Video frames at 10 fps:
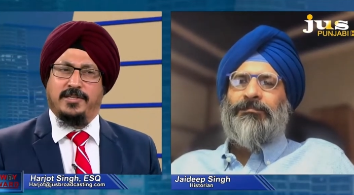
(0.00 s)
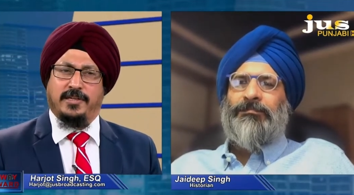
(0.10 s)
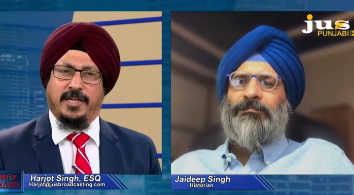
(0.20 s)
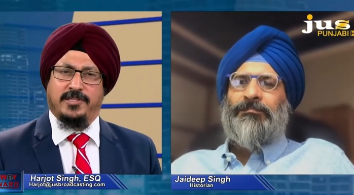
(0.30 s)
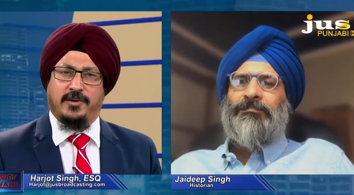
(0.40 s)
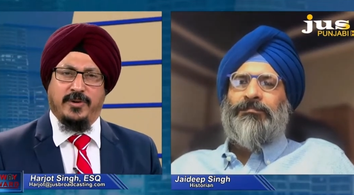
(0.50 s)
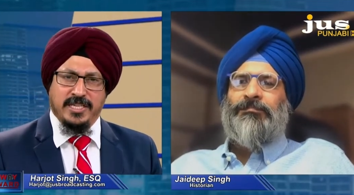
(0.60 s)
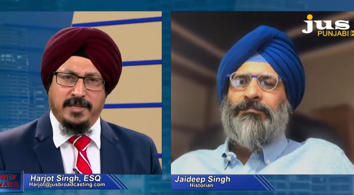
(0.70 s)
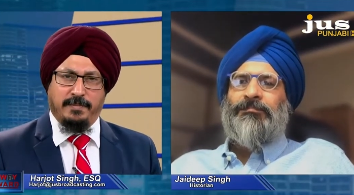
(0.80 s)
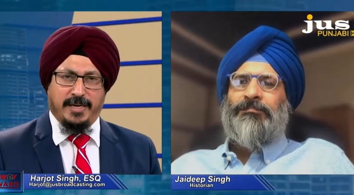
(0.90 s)
Speaker 1: that's a
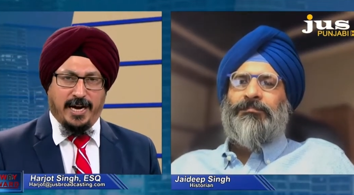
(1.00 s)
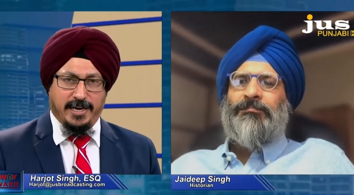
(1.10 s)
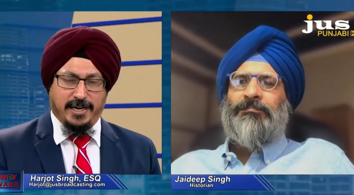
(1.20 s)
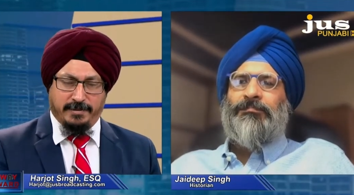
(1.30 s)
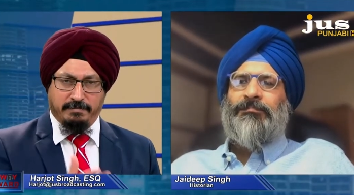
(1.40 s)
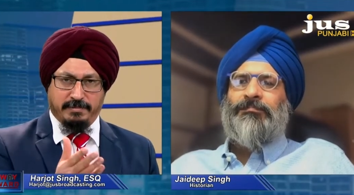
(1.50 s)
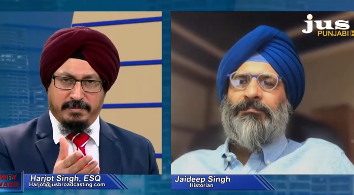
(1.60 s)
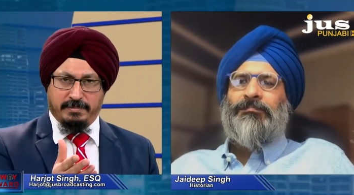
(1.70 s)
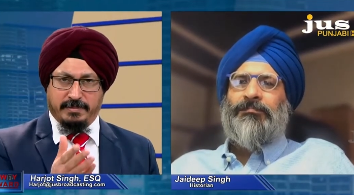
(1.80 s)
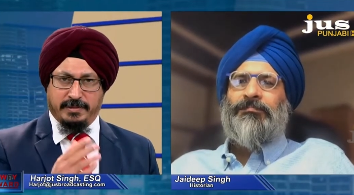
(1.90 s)
reason behind it.
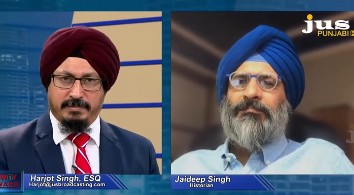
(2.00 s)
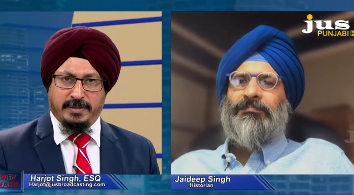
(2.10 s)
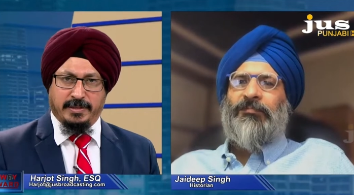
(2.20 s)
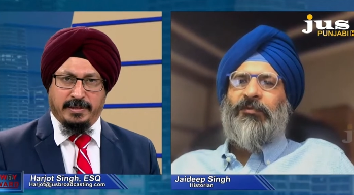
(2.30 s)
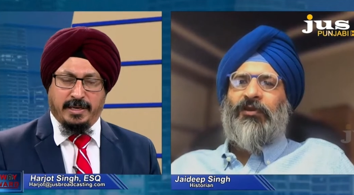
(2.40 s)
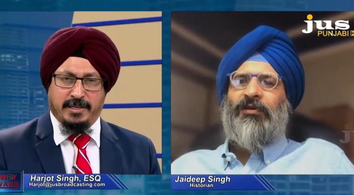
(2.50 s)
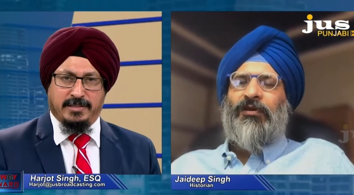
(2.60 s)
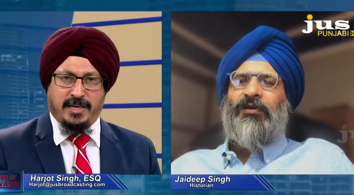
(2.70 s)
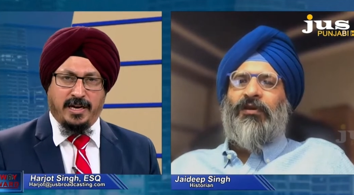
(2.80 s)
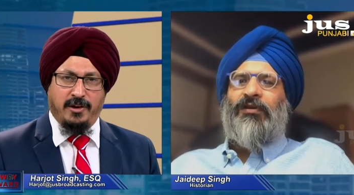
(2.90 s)
Uh, is
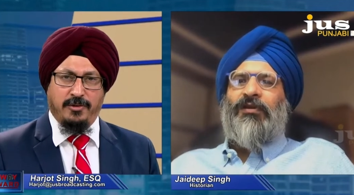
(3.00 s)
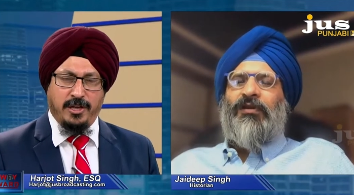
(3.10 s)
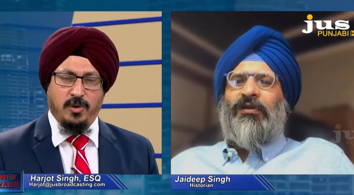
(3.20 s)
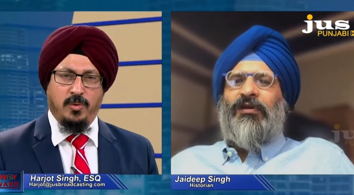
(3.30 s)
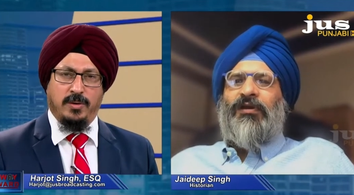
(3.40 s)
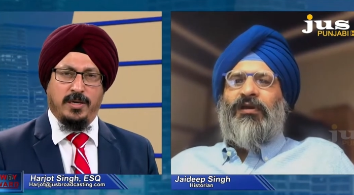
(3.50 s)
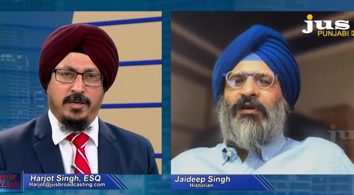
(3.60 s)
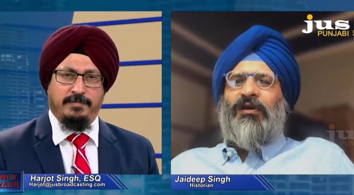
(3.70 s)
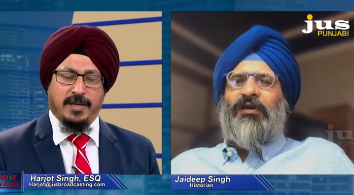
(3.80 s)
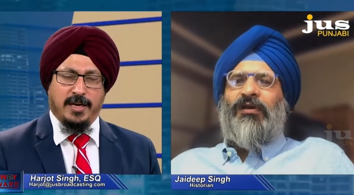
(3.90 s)
that how you
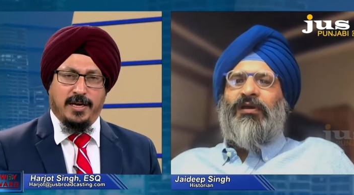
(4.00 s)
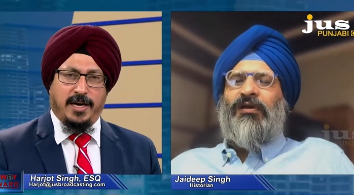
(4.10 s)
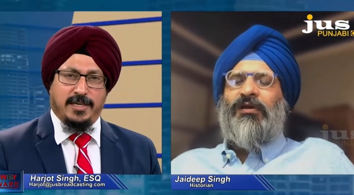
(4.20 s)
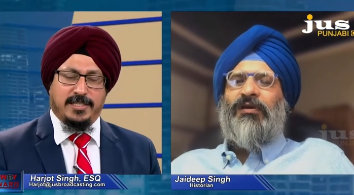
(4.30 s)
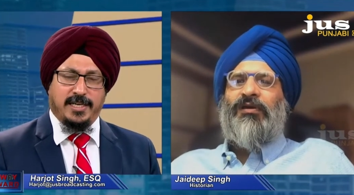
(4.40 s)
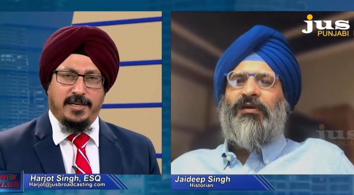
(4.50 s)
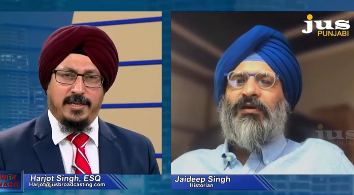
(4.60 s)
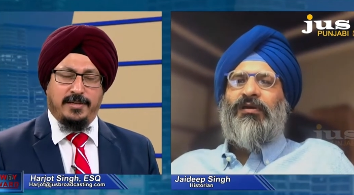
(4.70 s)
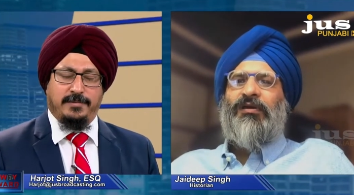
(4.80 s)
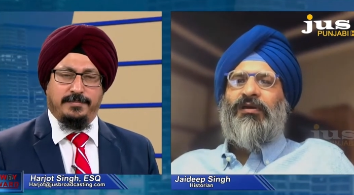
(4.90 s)
understand
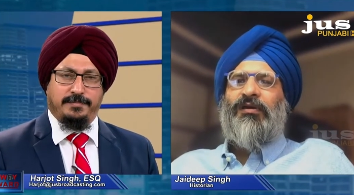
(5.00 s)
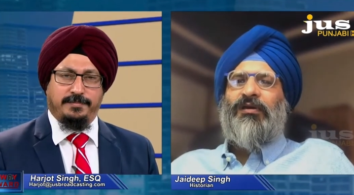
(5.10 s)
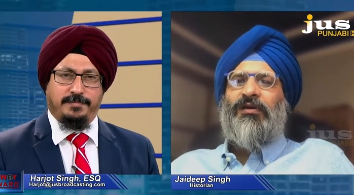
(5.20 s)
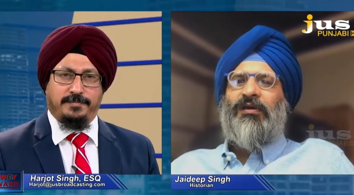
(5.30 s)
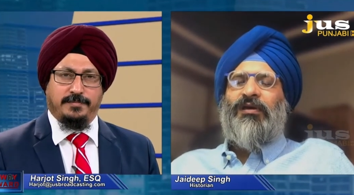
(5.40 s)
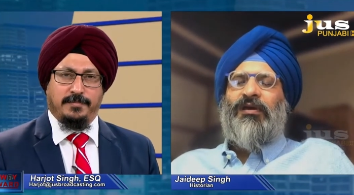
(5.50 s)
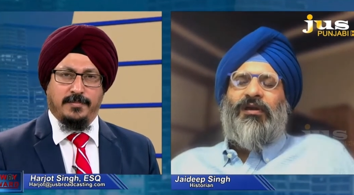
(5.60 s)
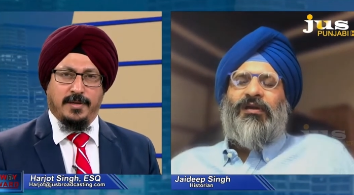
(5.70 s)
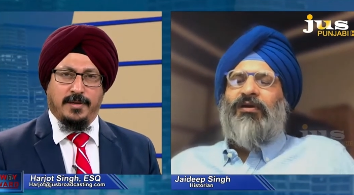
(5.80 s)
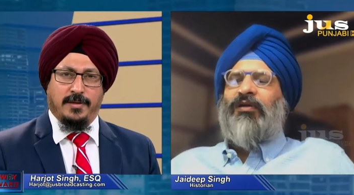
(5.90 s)
it?
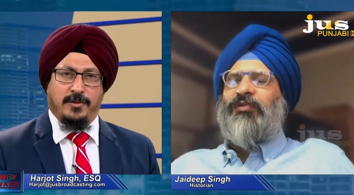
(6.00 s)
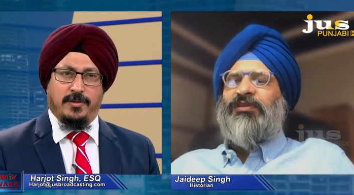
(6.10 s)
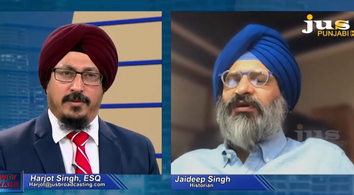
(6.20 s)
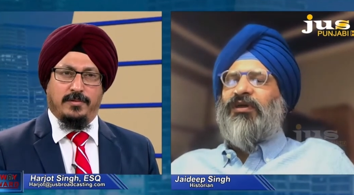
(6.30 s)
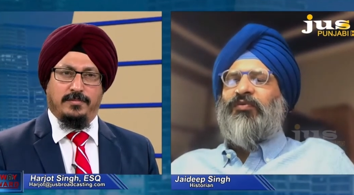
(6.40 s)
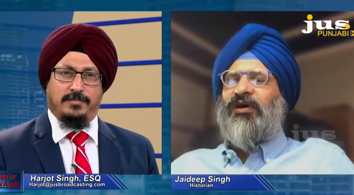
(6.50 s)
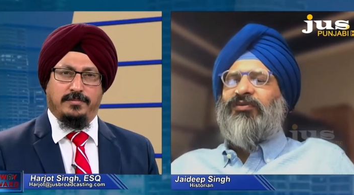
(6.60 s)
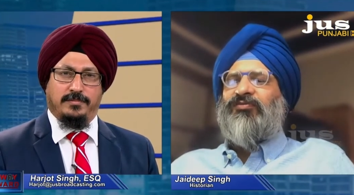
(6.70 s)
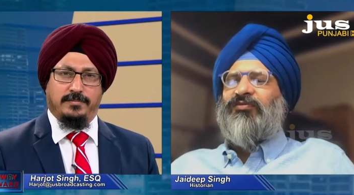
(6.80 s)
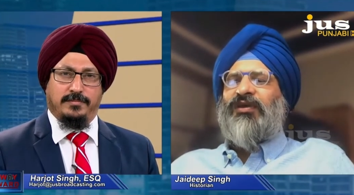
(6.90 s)
Speaker 2: No, I mean,
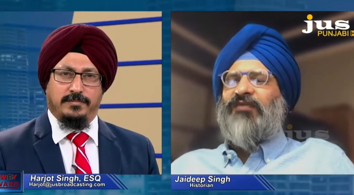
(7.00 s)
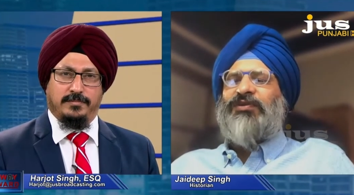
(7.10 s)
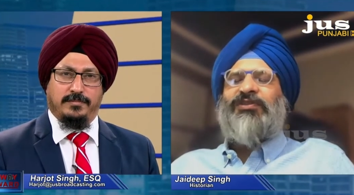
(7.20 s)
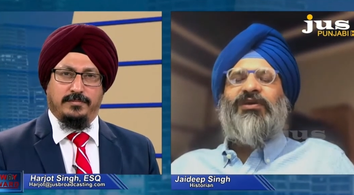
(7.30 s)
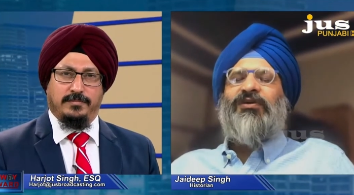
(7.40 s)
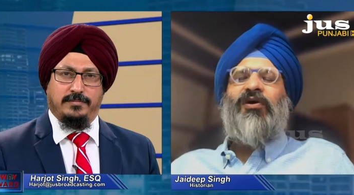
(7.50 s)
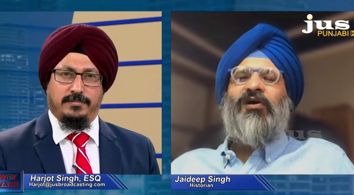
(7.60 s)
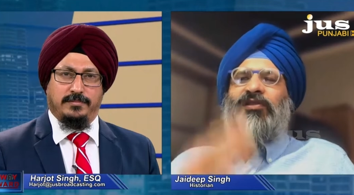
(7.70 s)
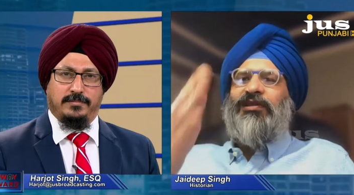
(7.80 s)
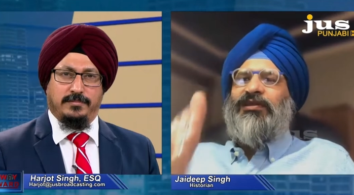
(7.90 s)
otherwise, everything,
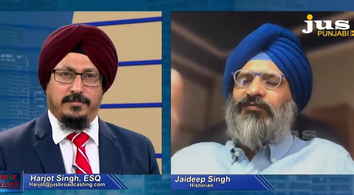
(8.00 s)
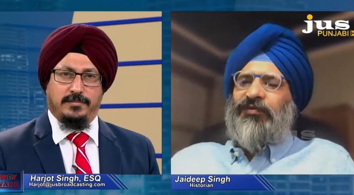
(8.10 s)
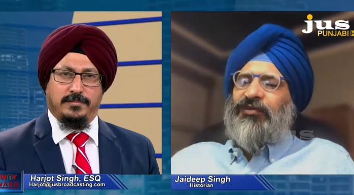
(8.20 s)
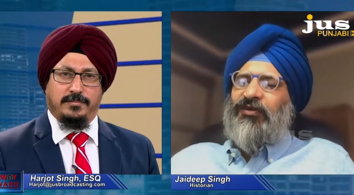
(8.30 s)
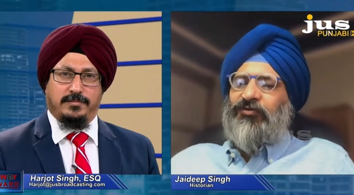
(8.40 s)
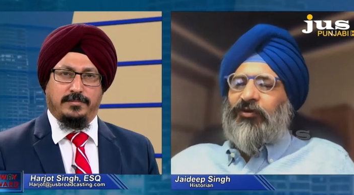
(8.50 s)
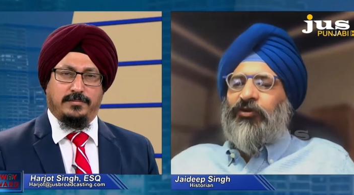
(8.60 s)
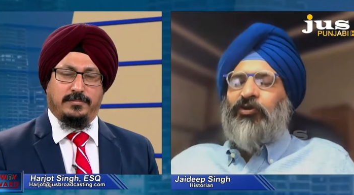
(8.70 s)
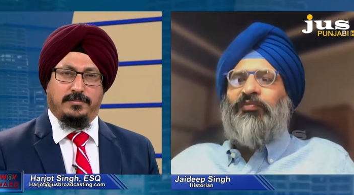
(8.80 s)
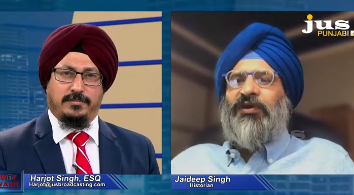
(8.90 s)
all the different things, they're
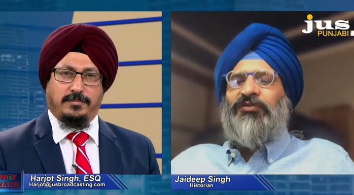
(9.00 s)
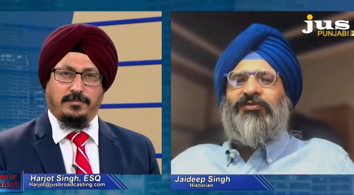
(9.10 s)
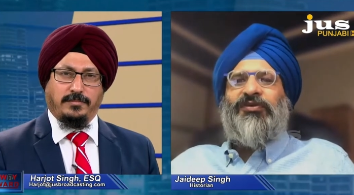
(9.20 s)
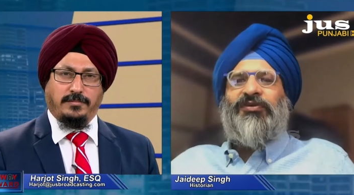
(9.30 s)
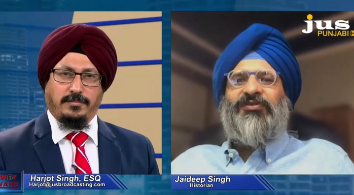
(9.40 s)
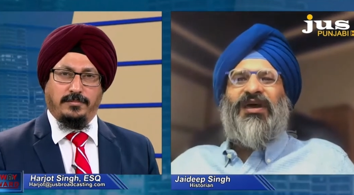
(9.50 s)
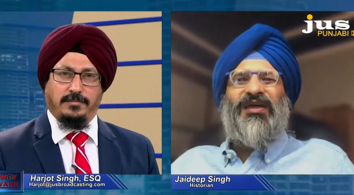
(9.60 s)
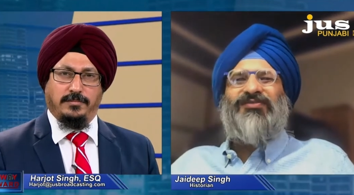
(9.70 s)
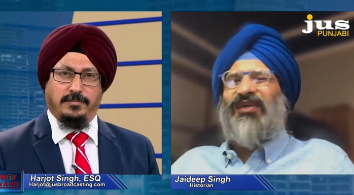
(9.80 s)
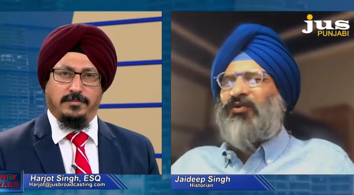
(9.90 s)
human, they're this,
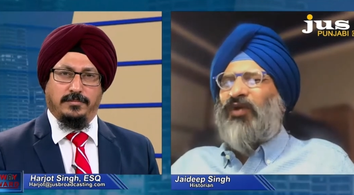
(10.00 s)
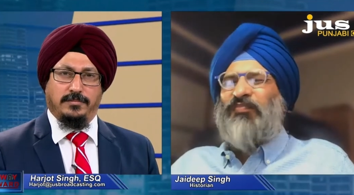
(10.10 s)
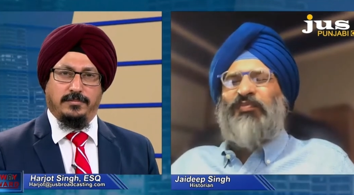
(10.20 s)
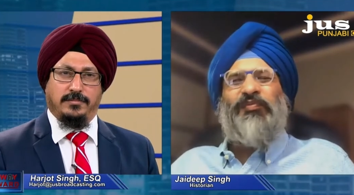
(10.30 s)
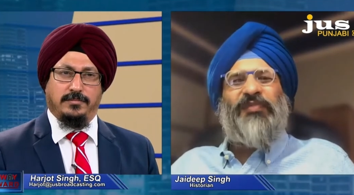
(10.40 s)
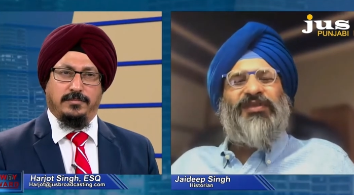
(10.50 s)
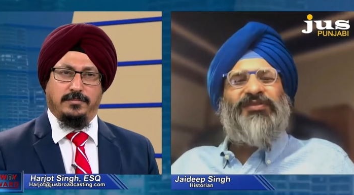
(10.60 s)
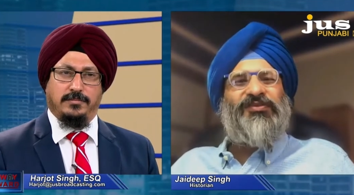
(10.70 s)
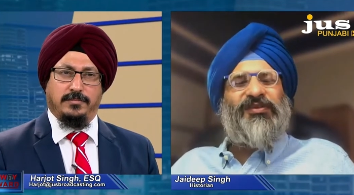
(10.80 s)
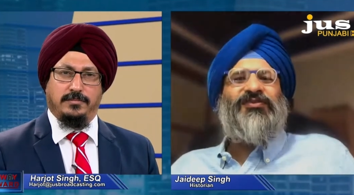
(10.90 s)
that. It's like white people
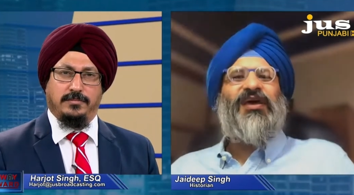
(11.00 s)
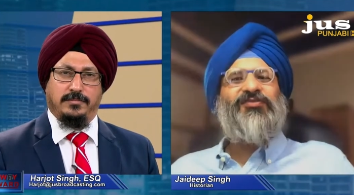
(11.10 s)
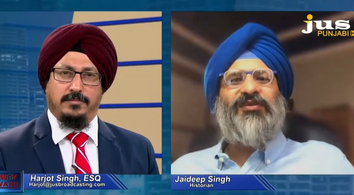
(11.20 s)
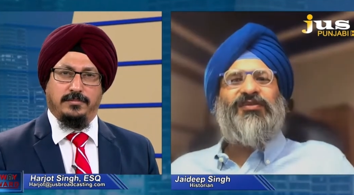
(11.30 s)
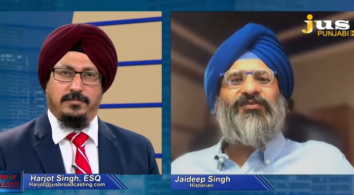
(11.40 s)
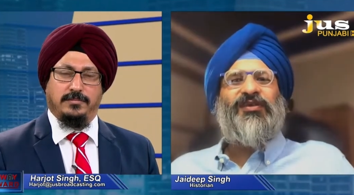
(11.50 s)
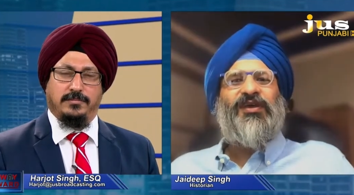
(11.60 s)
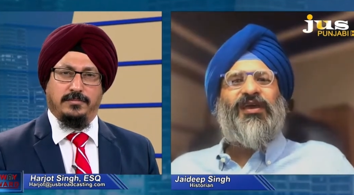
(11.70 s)
making these concessions.